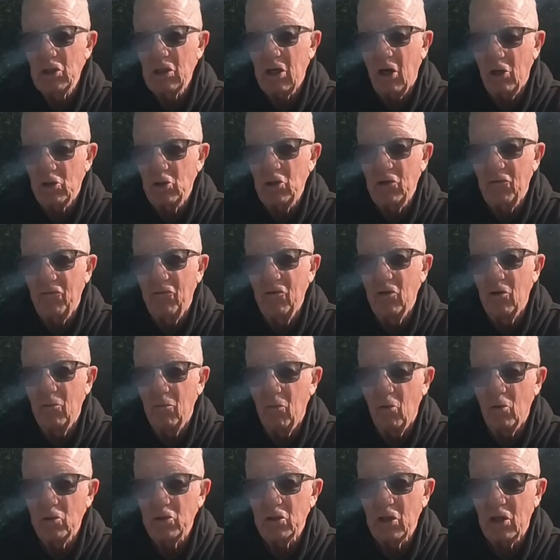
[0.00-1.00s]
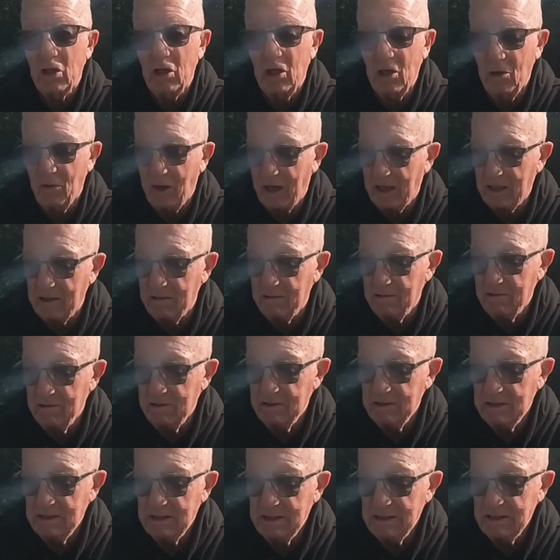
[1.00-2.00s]
I just feel more secure. I
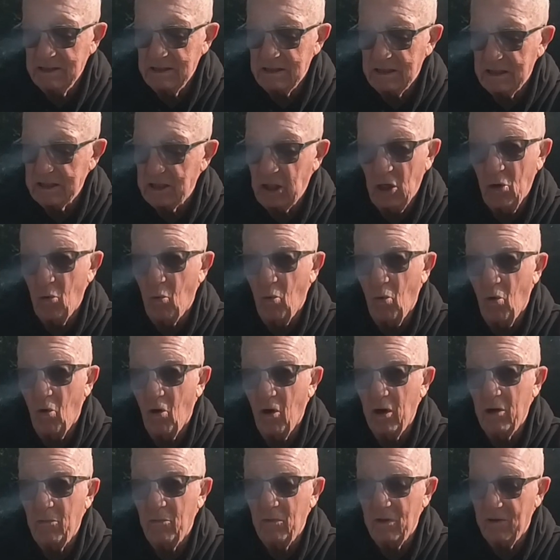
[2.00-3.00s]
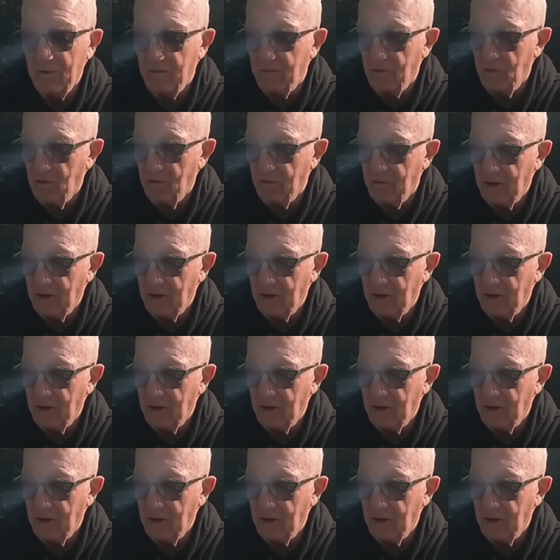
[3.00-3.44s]
don't know why with a full